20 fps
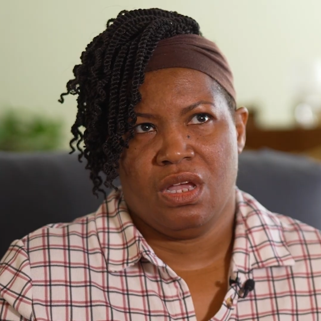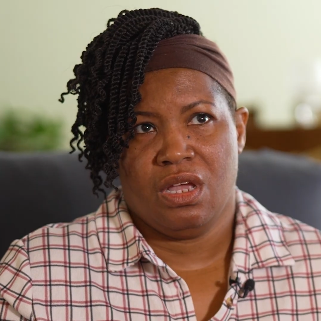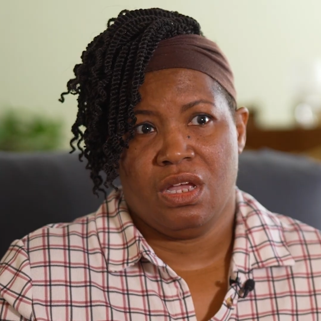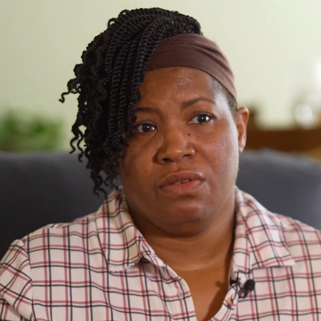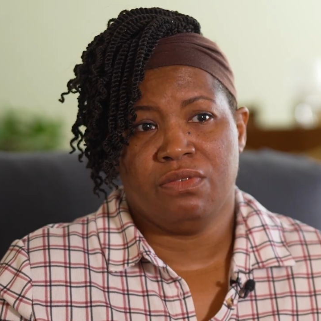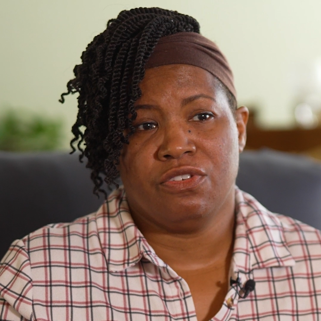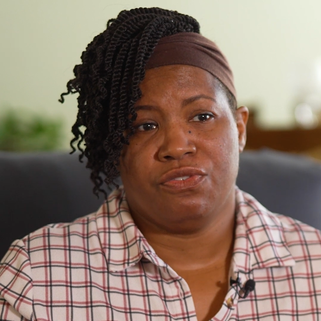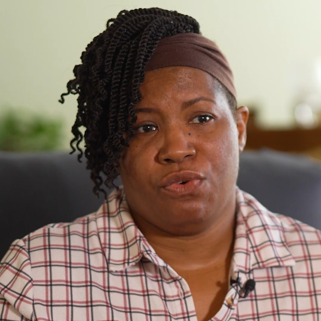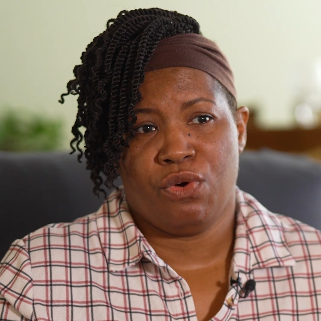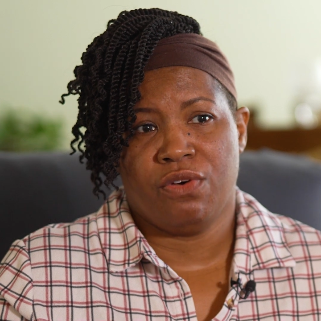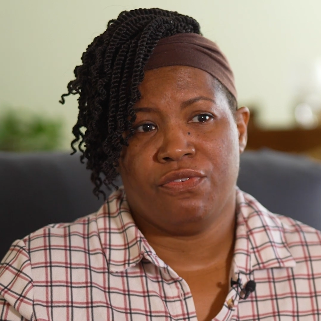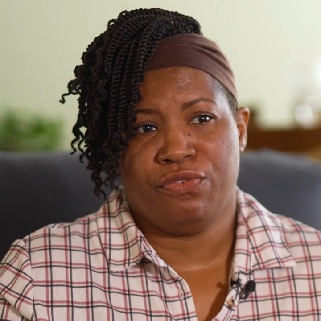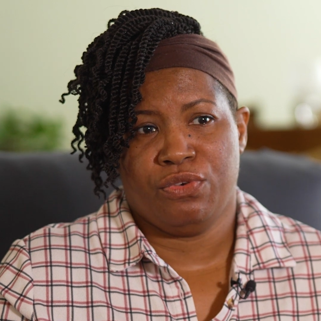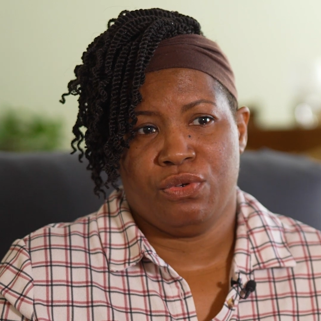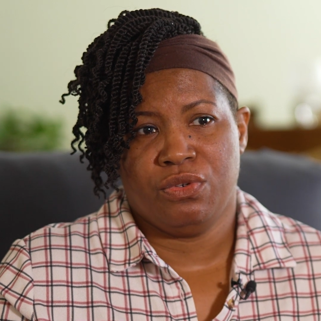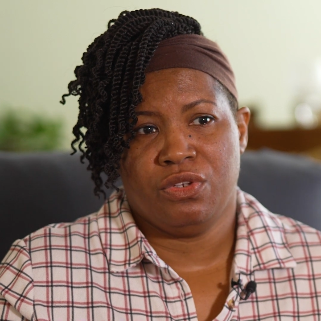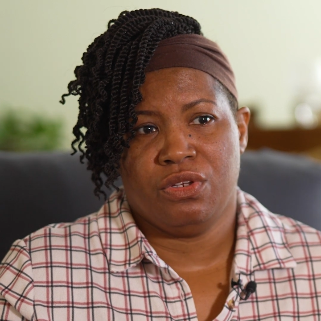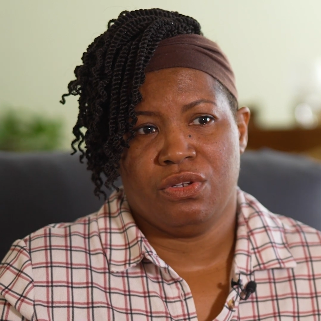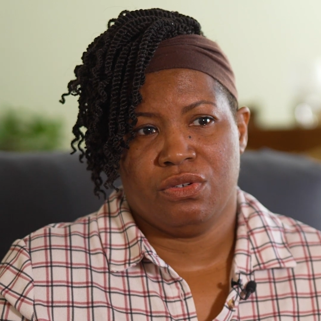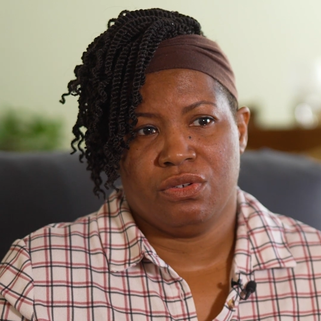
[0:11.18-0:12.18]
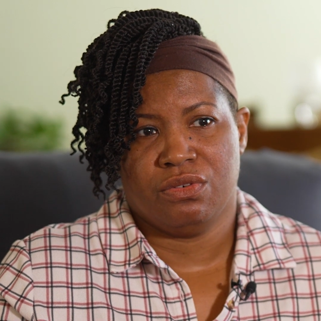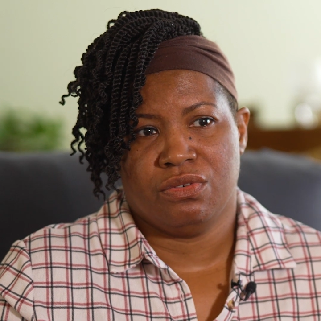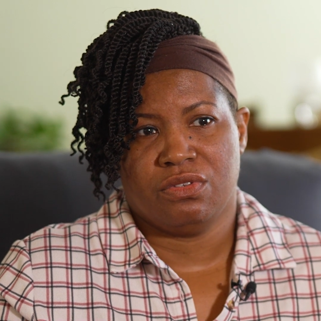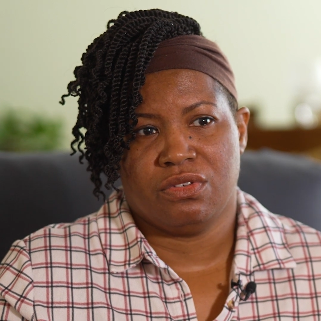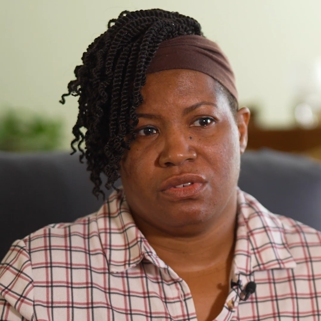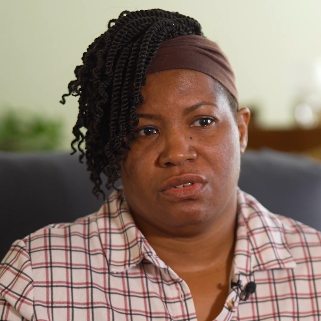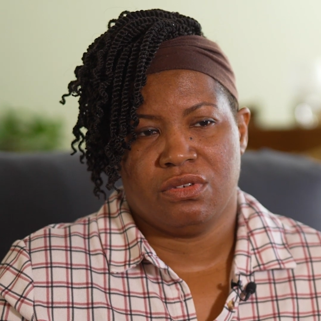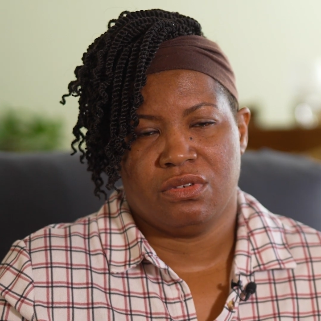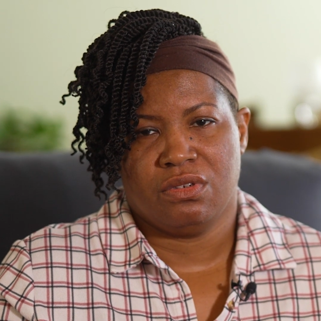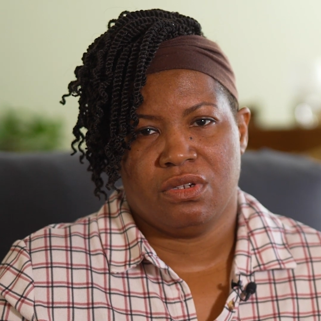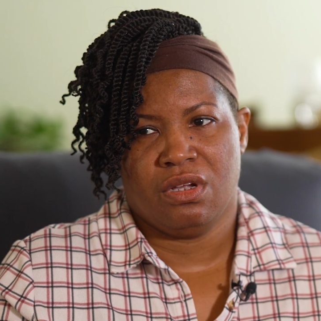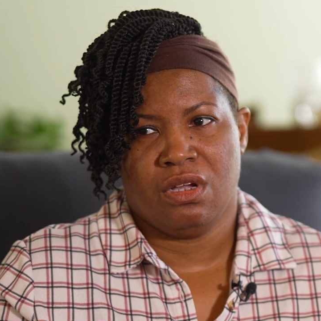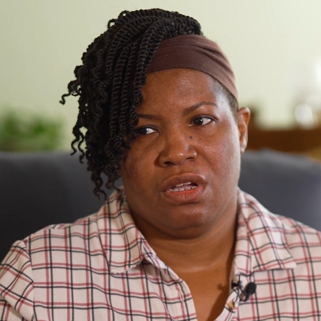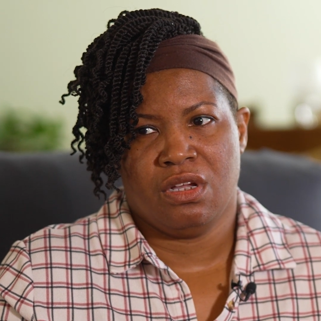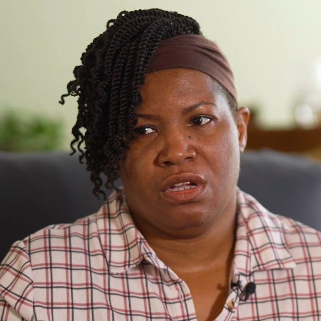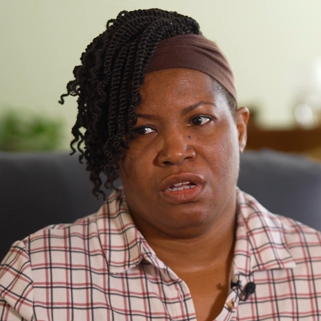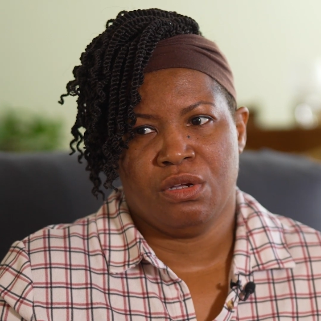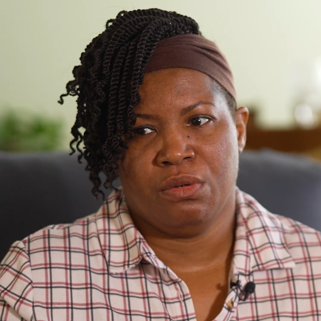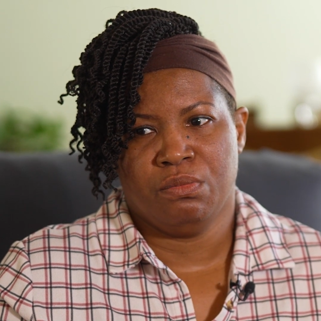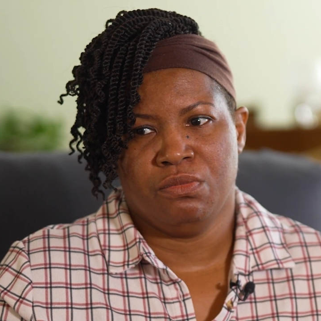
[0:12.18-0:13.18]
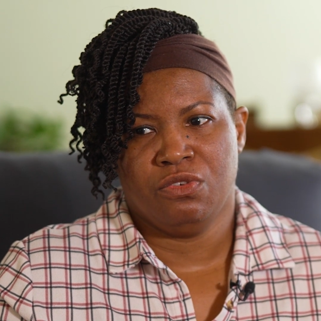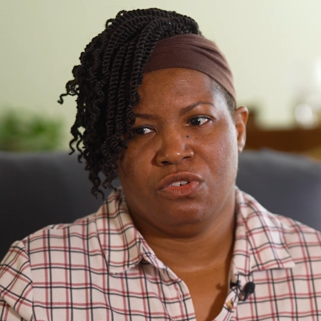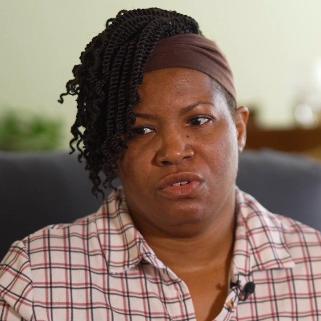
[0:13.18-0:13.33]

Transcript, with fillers: It was for a few years. Um,